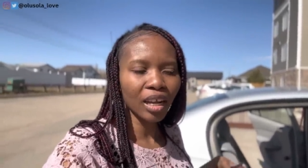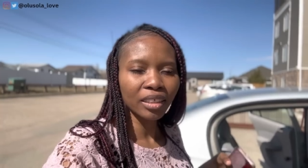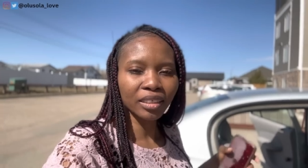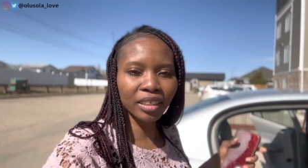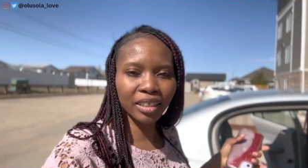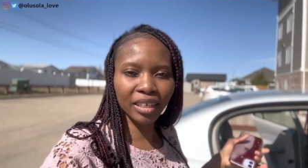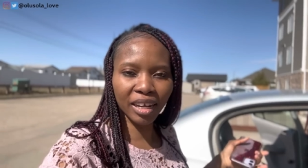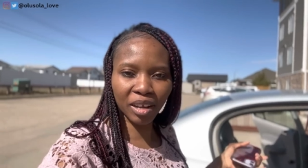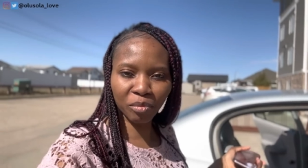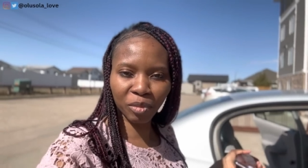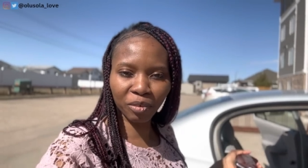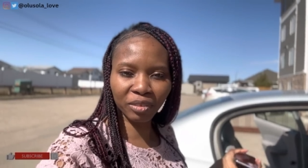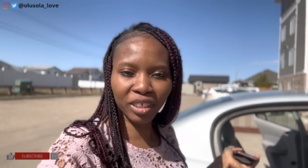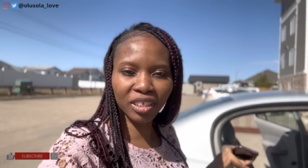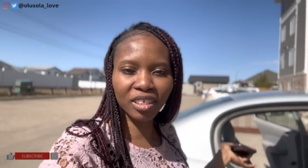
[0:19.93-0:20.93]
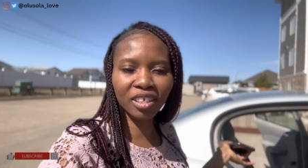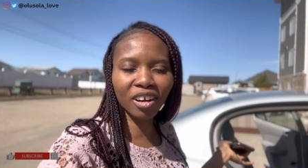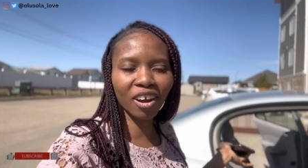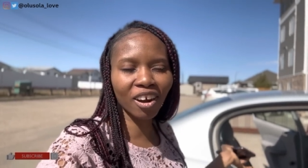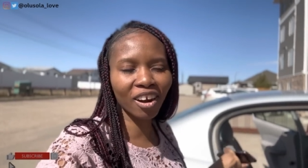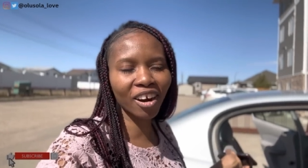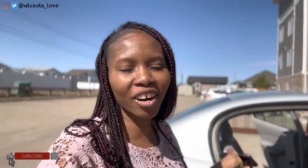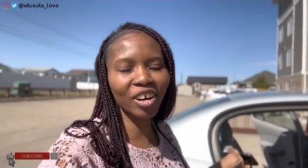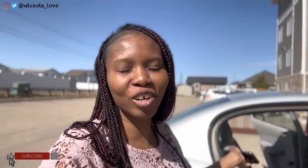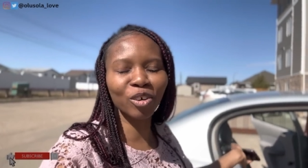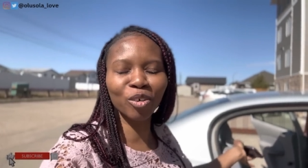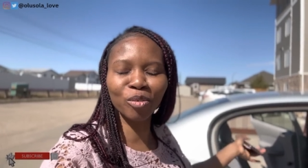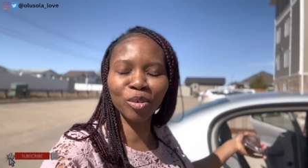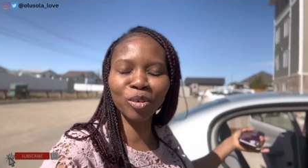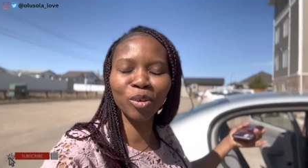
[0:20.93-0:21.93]
the name of this car,
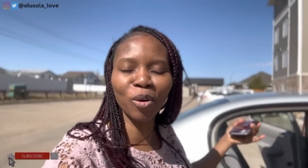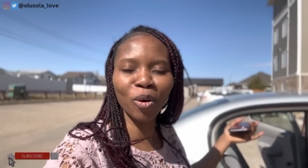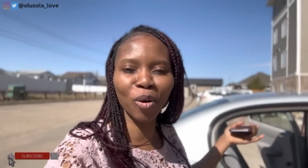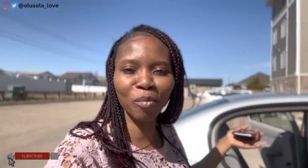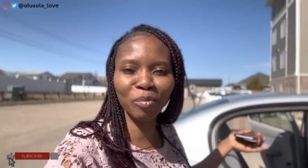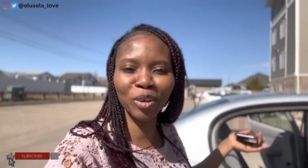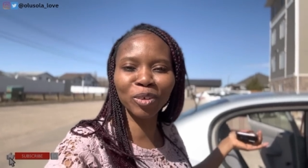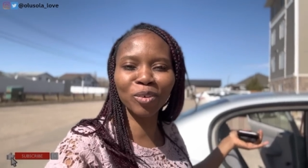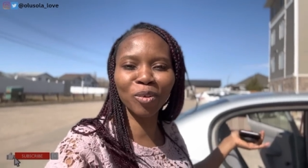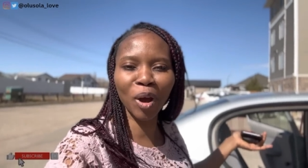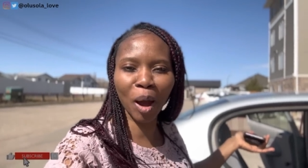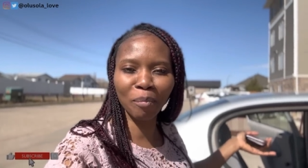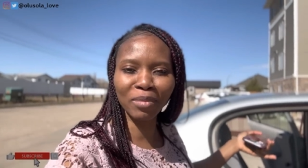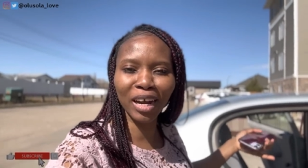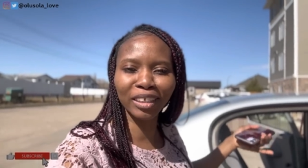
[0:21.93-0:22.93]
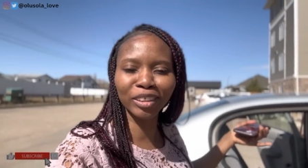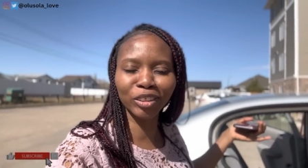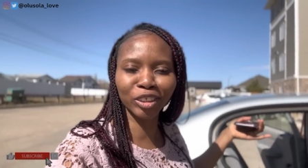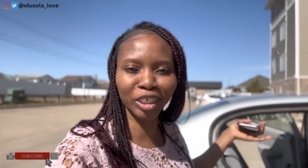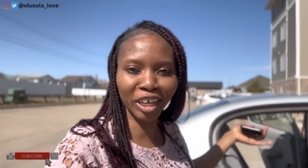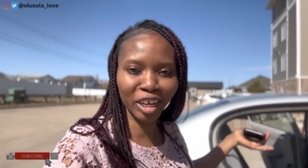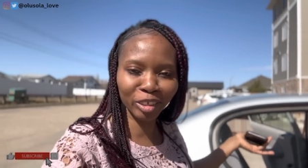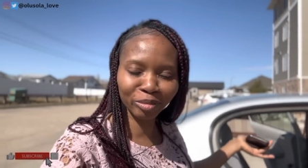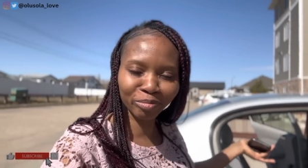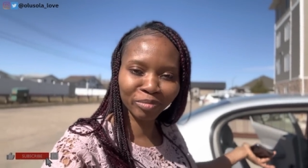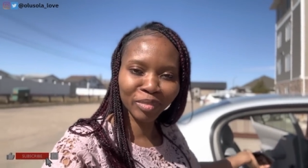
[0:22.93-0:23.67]
Morenikeji,